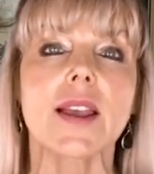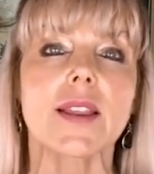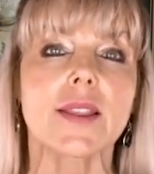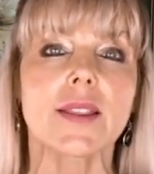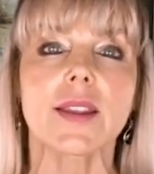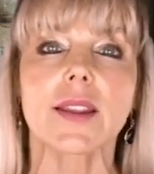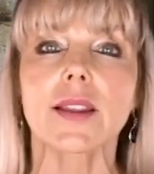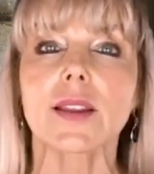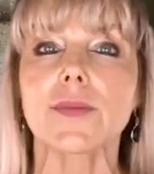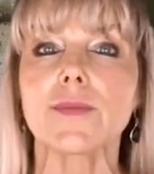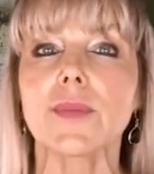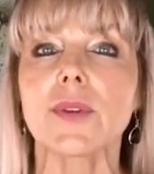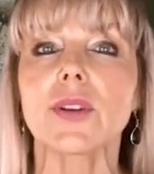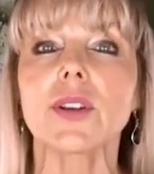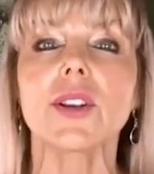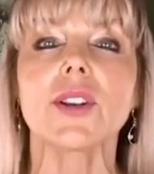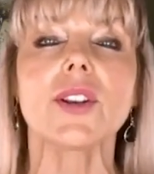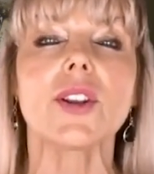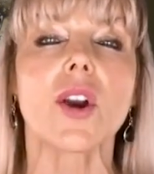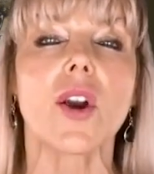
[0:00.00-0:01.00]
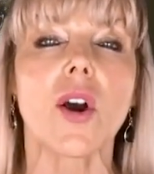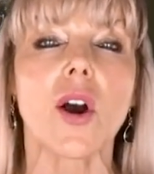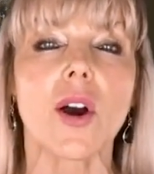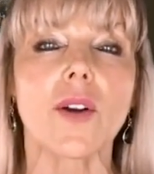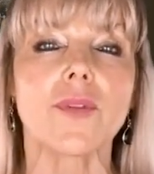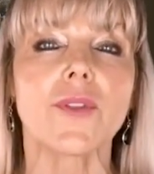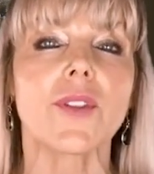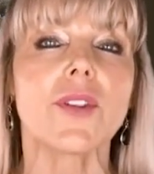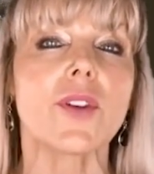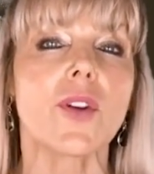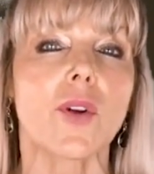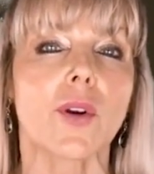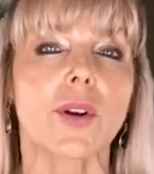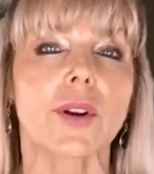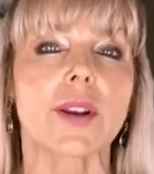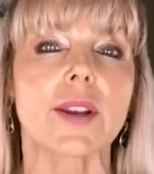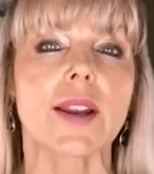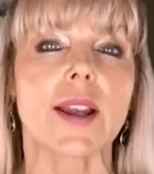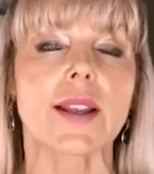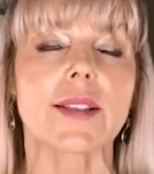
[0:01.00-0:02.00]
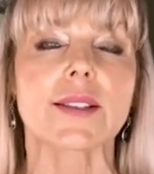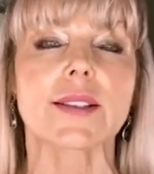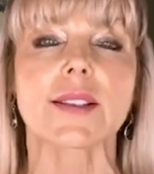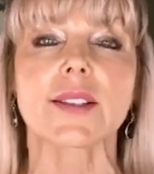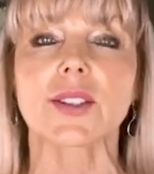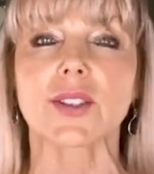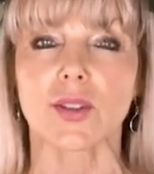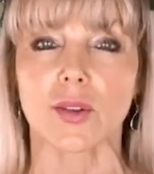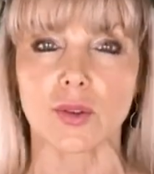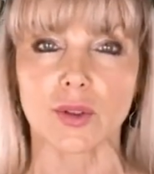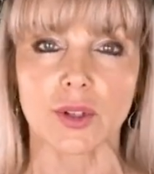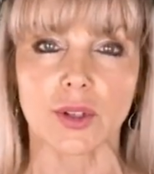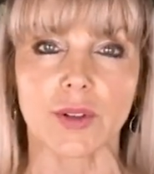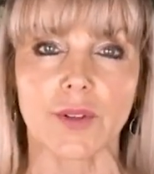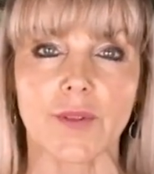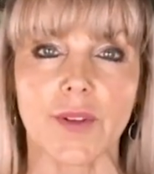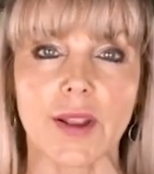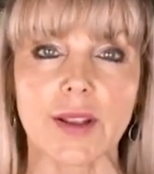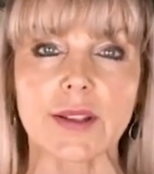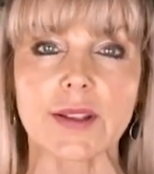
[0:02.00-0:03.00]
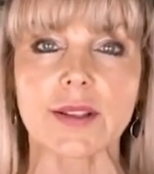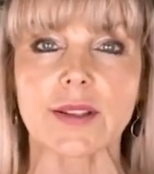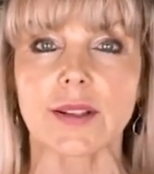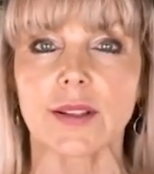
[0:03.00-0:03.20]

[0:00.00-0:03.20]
The community often organizes social events,